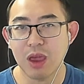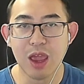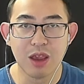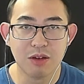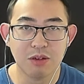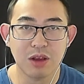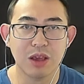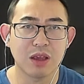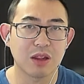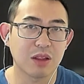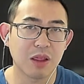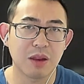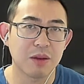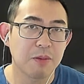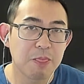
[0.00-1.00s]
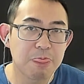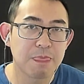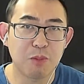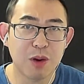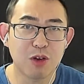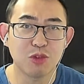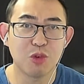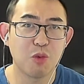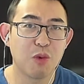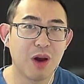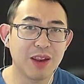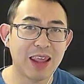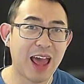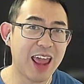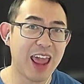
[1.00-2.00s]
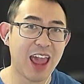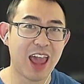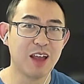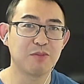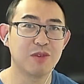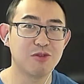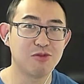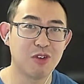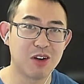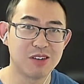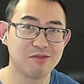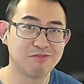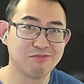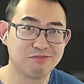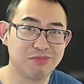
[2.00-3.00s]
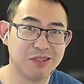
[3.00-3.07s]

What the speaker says: angry and compared to what I had before,